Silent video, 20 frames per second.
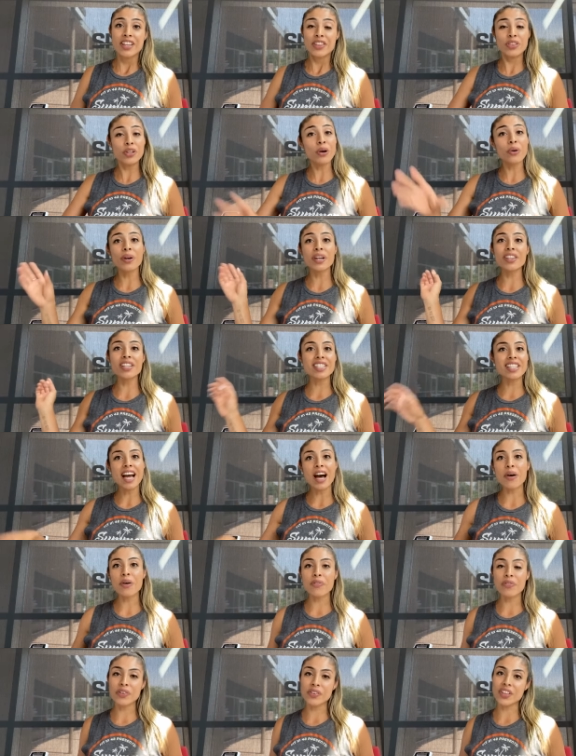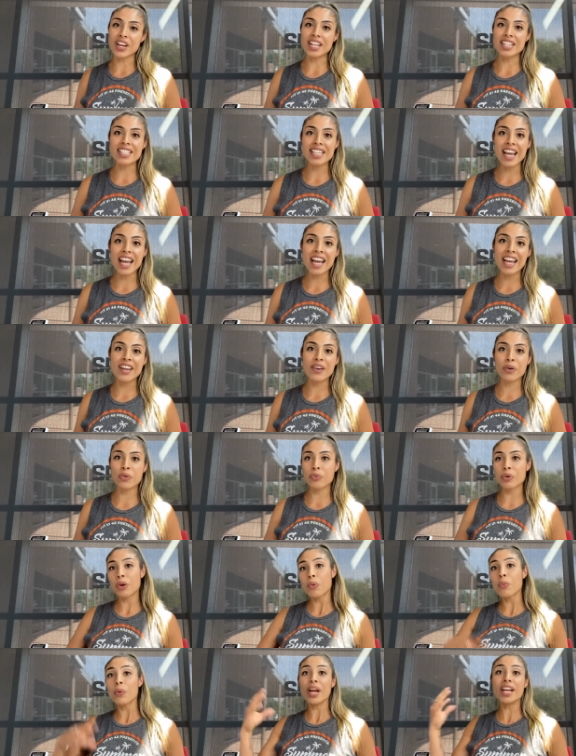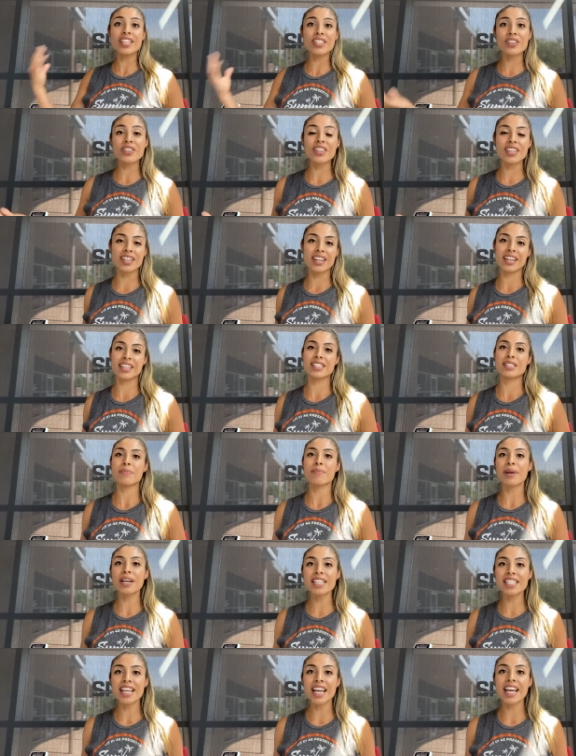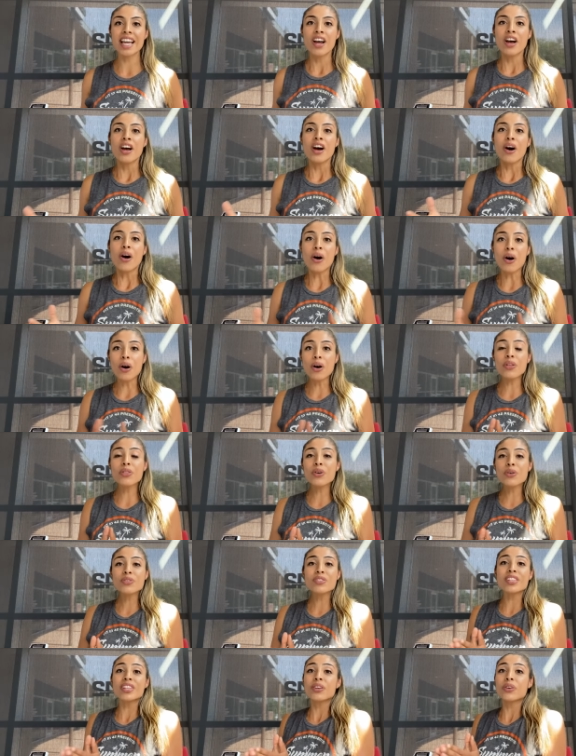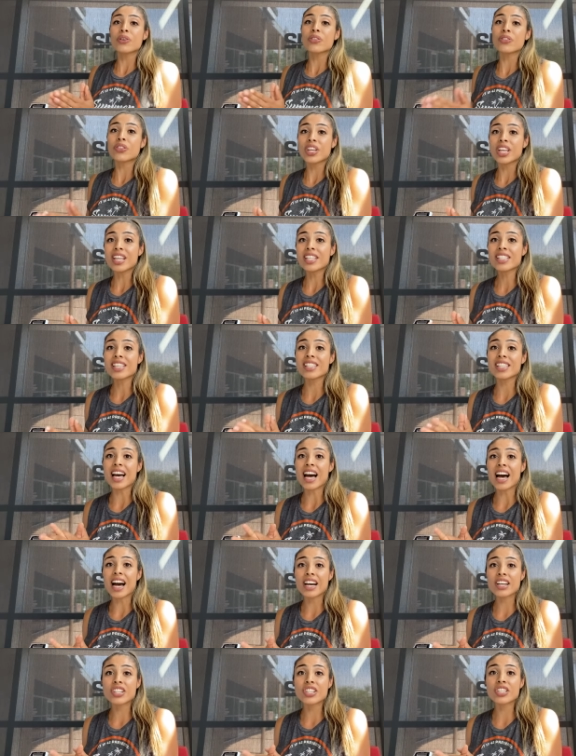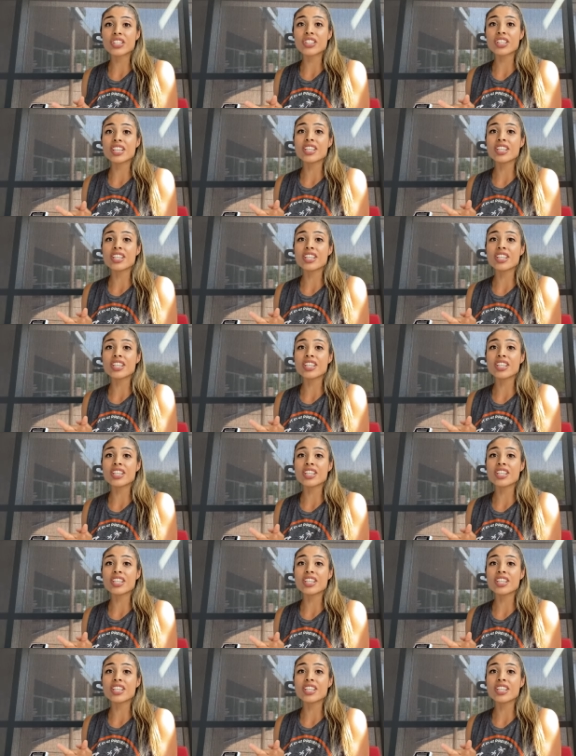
throw in the towel for that day, or we wait till the next Monday all those little things is actually